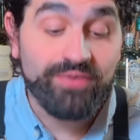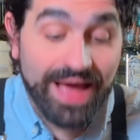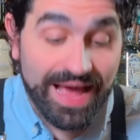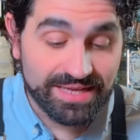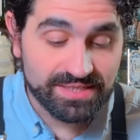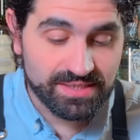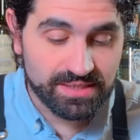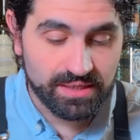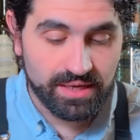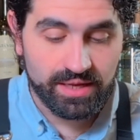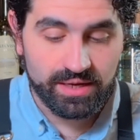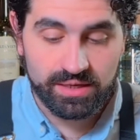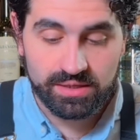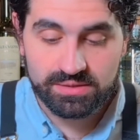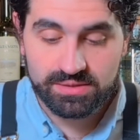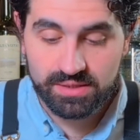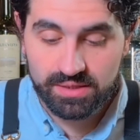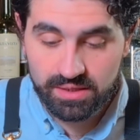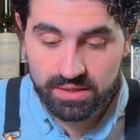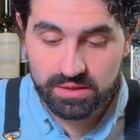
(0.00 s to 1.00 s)
fascinating
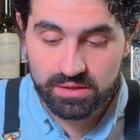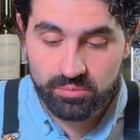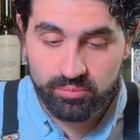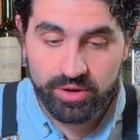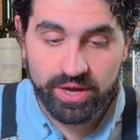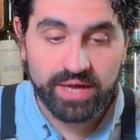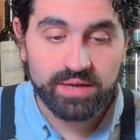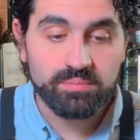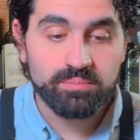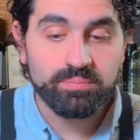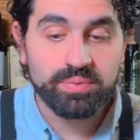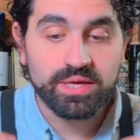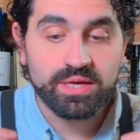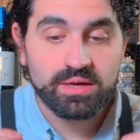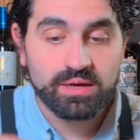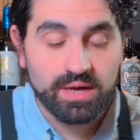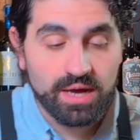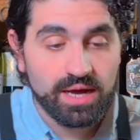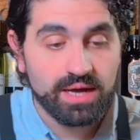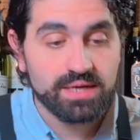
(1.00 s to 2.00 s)
tequila brand
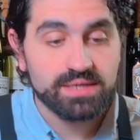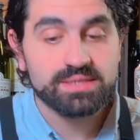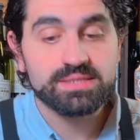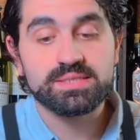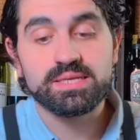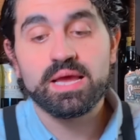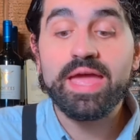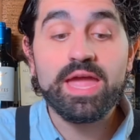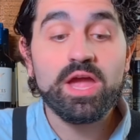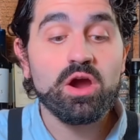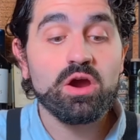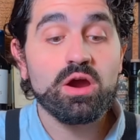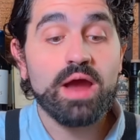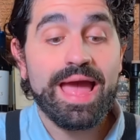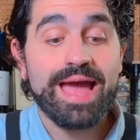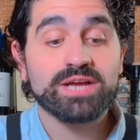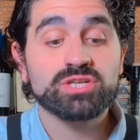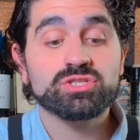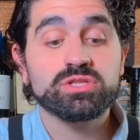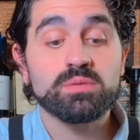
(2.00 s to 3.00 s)
because they are
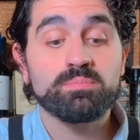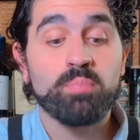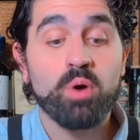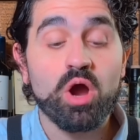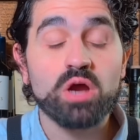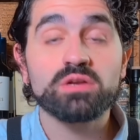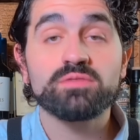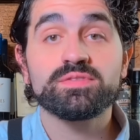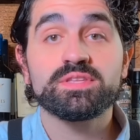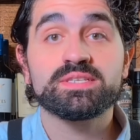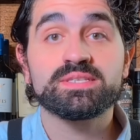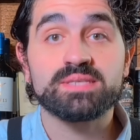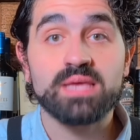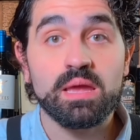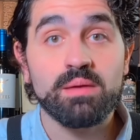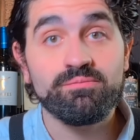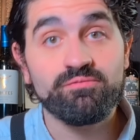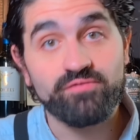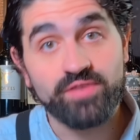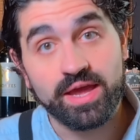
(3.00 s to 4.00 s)
actually part of the
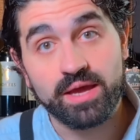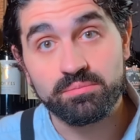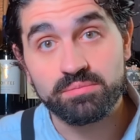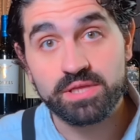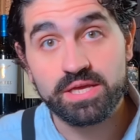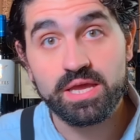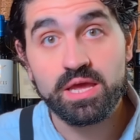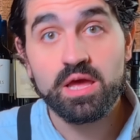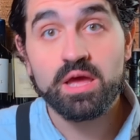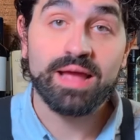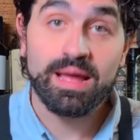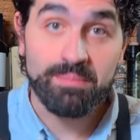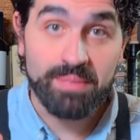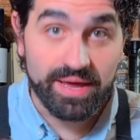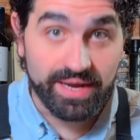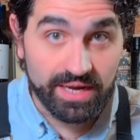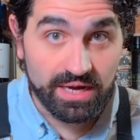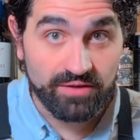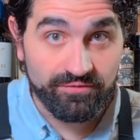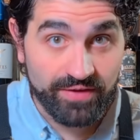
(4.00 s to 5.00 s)
same family, the
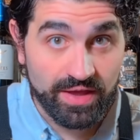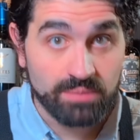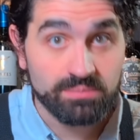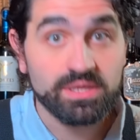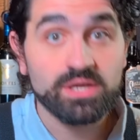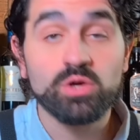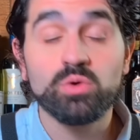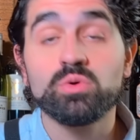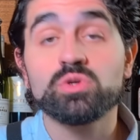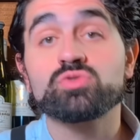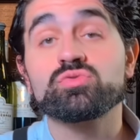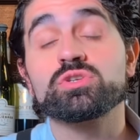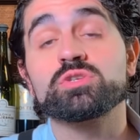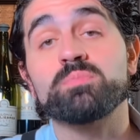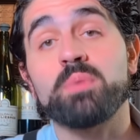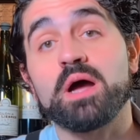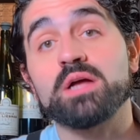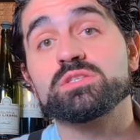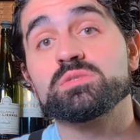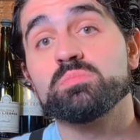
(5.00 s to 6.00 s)
Camarena family, who was
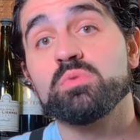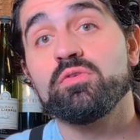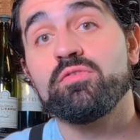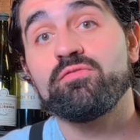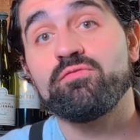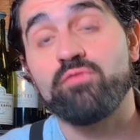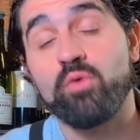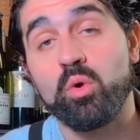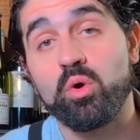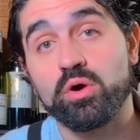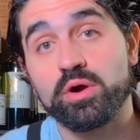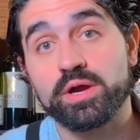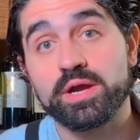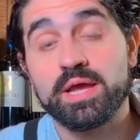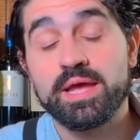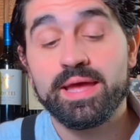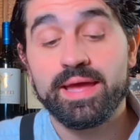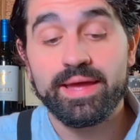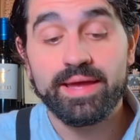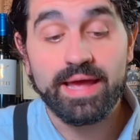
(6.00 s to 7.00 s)
responsible
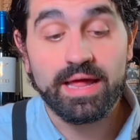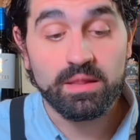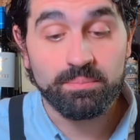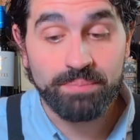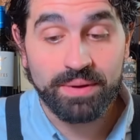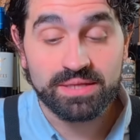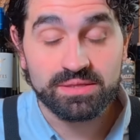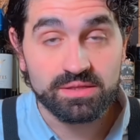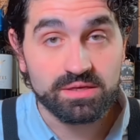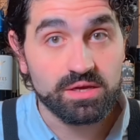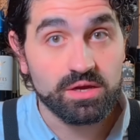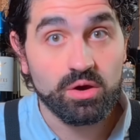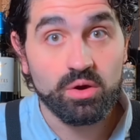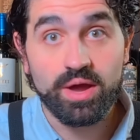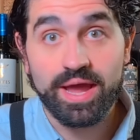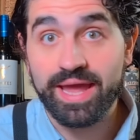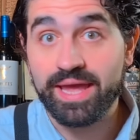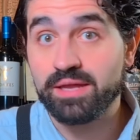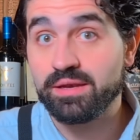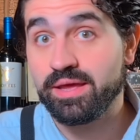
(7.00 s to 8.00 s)
for El Pandillo
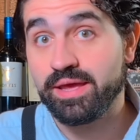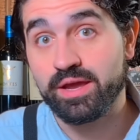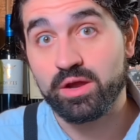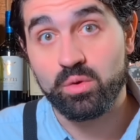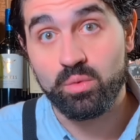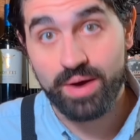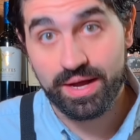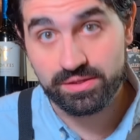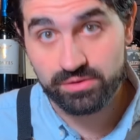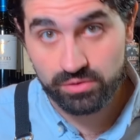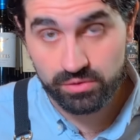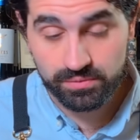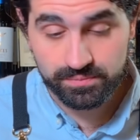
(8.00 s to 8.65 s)
and G4.